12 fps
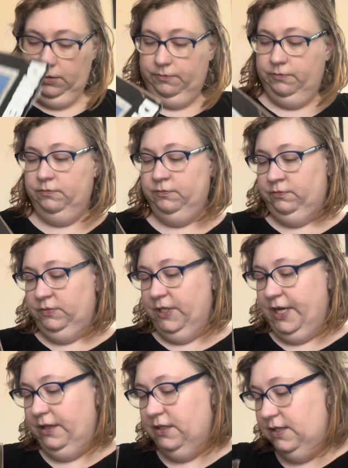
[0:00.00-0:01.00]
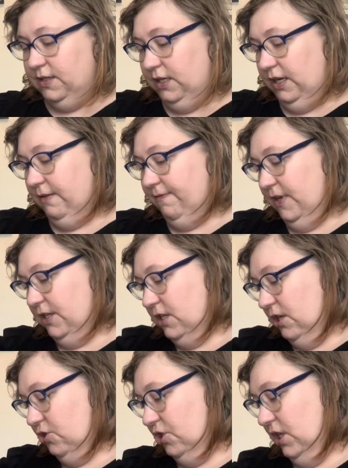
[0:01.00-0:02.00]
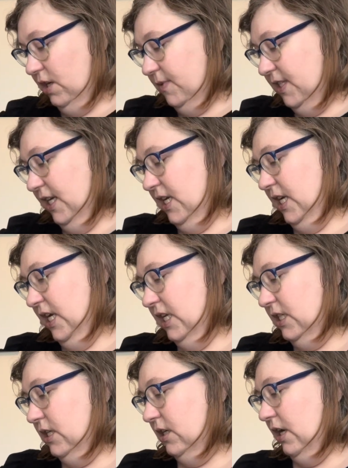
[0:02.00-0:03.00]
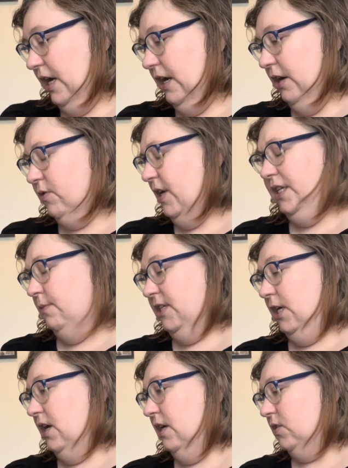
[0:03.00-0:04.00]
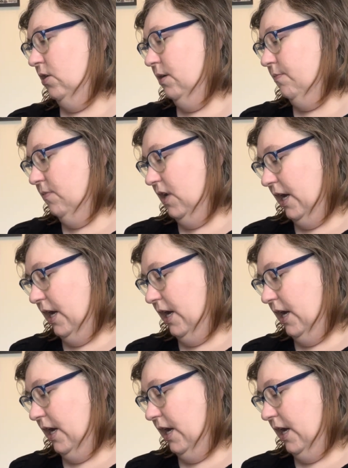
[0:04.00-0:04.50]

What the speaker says: Again, this is a vintage DMC kit, not DMC, sorry,